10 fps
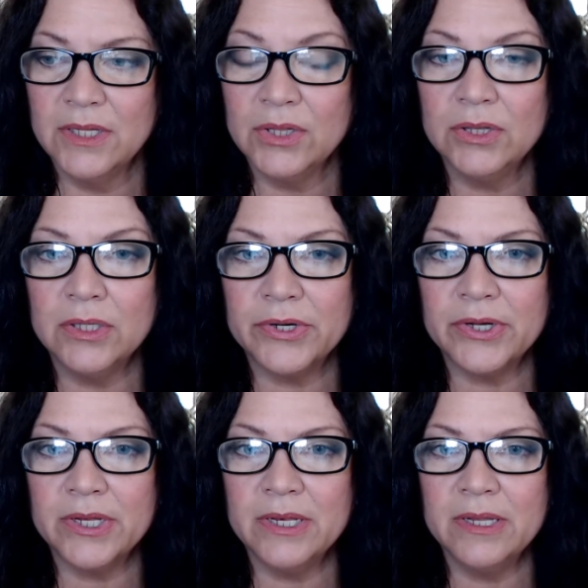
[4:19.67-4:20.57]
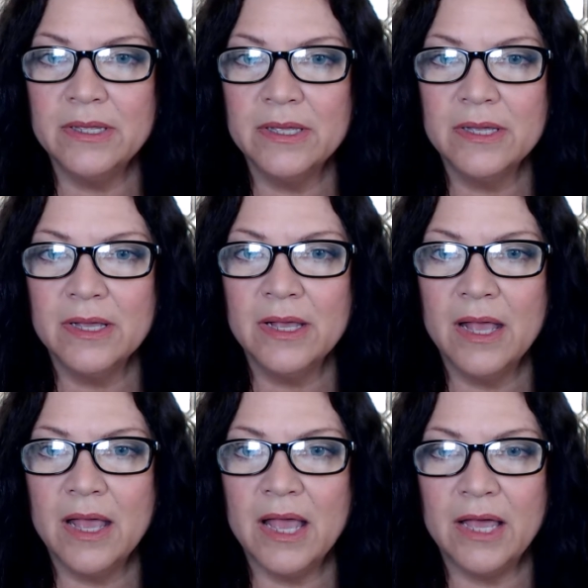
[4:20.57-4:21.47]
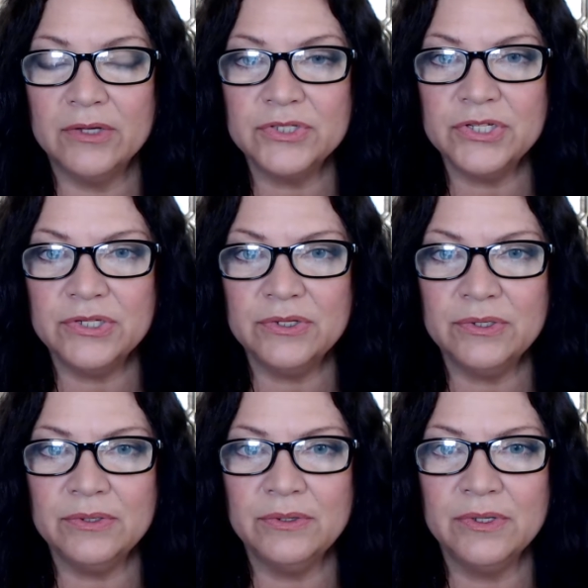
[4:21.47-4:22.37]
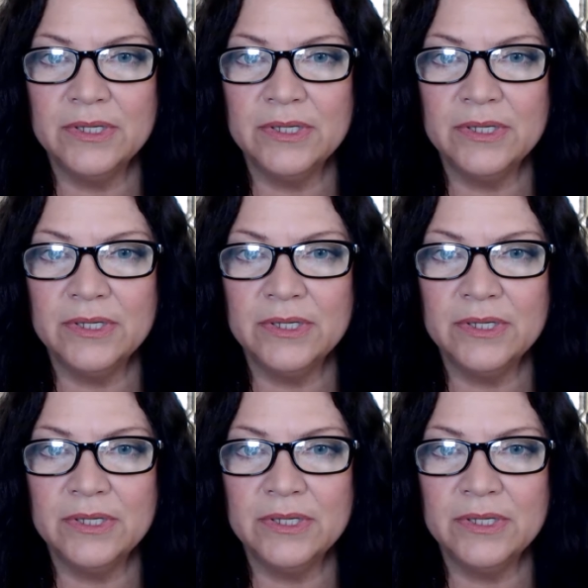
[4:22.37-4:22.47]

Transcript: learn how to